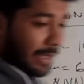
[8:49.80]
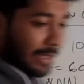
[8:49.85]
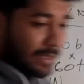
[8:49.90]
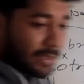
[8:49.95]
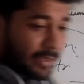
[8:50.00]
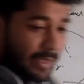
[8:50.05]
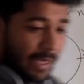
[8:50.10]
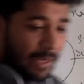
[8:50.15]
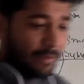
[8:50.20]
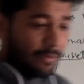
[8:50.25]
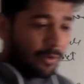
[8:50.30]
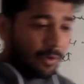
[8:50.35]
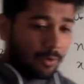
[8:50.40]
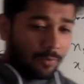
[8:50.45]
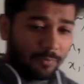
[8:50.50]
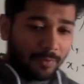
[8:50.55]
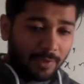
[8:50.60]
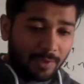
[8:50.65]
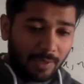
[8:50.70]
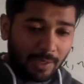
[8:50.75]
let's get rid
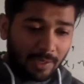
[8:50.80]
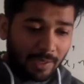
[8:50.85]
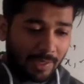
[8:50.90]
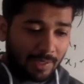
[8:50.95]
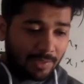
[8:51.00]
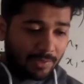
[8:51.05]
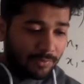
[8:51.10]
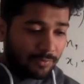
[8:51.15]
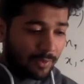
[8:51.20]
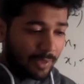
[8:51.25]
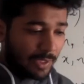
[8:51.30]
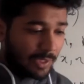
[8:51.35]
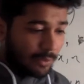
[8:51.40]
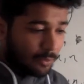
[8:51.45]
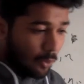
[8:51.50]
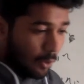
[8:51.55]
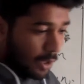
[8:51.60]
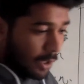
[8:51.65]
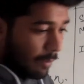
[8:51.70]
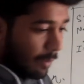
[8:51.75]
of it and let's quickly
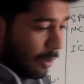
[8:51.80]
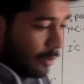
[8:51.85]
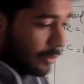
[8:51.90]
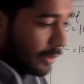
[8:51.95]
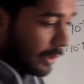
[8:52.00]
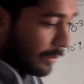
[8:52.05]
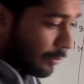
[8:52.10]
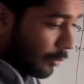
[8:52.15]
talk about the